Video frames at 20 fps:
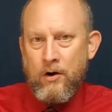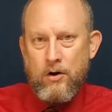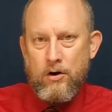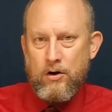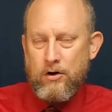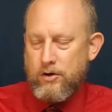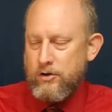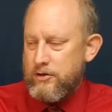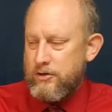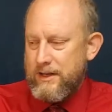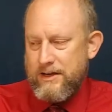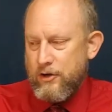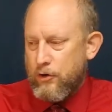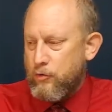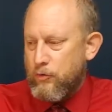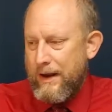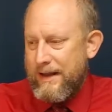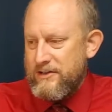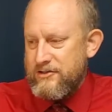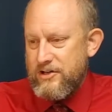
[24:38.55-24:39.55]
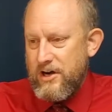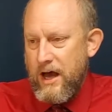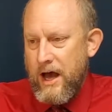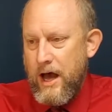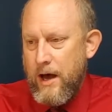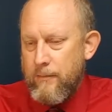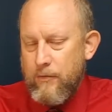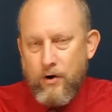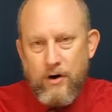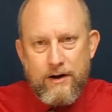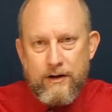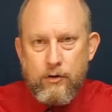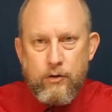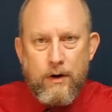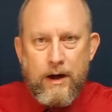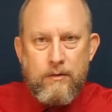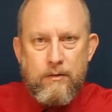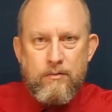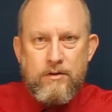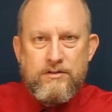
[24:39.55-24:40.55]
or did a great job, or a
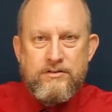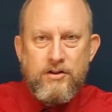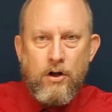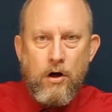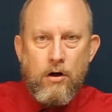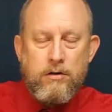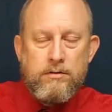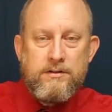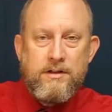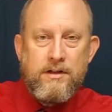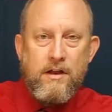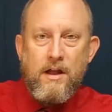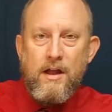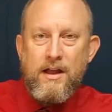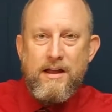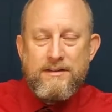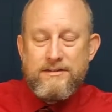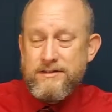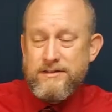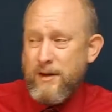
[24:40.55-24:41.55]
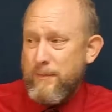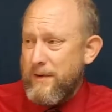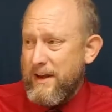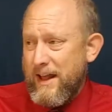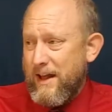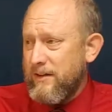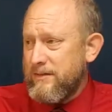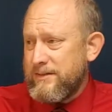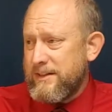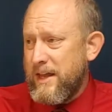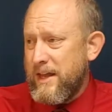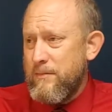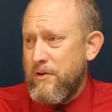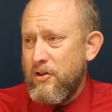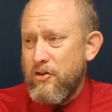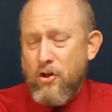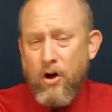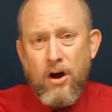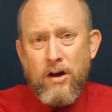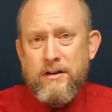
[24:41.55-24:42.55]
great result, and somebody else came
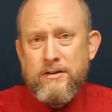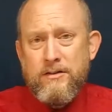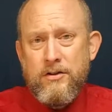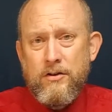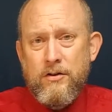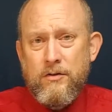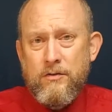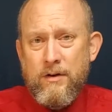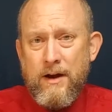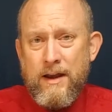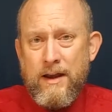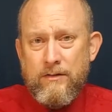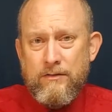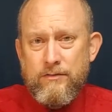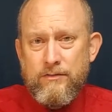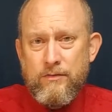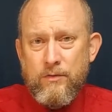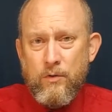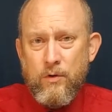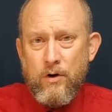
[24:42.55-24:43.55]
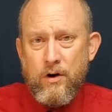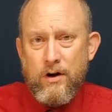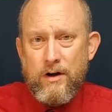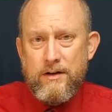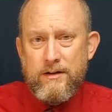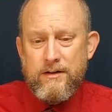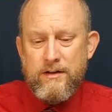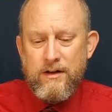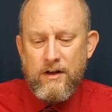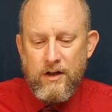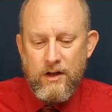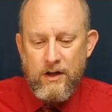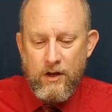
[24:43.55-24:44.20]
along and took credit for it.